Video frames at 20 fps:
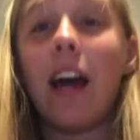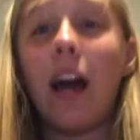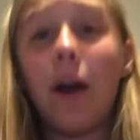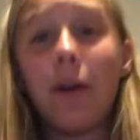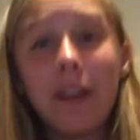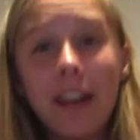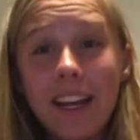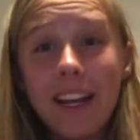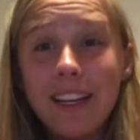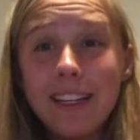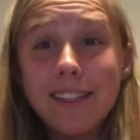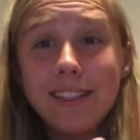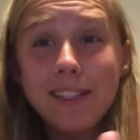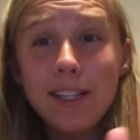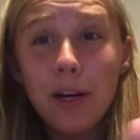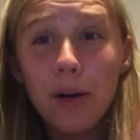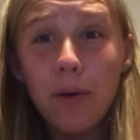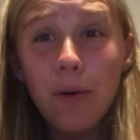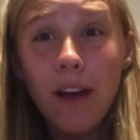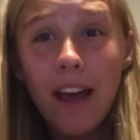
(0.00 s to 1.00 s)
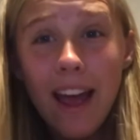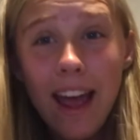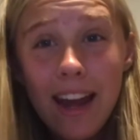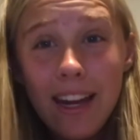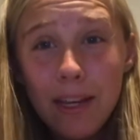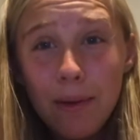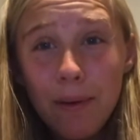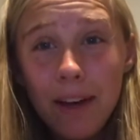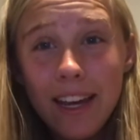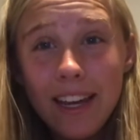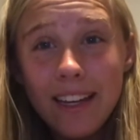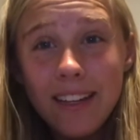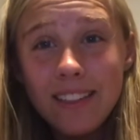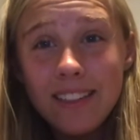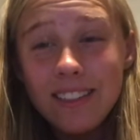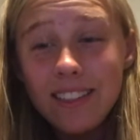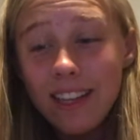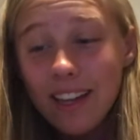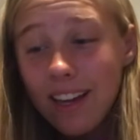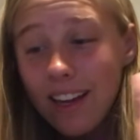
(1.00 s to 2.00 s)
Okay, so anyways,
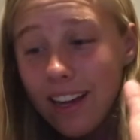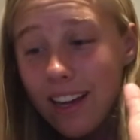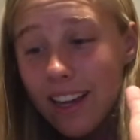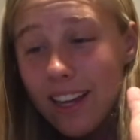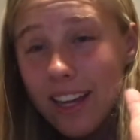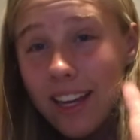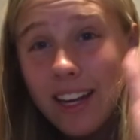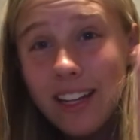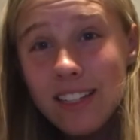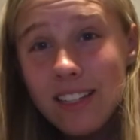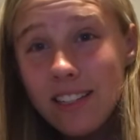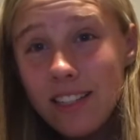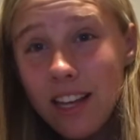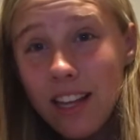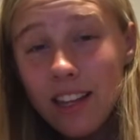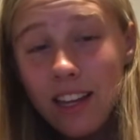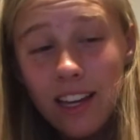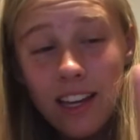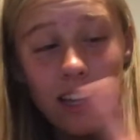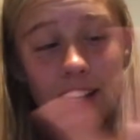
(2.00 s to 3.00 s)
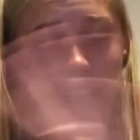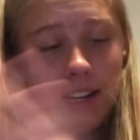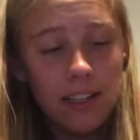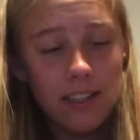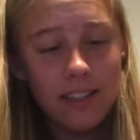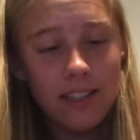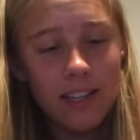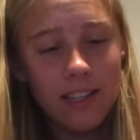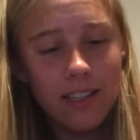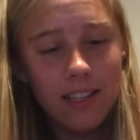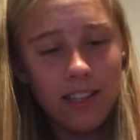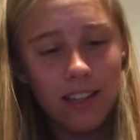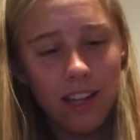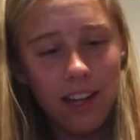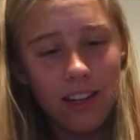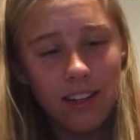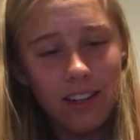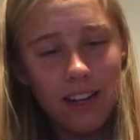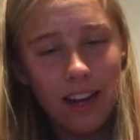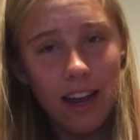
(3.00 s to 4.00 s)
it is like 6
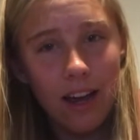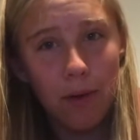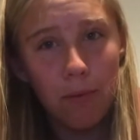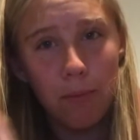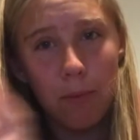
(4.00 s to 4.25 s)
o'clock now.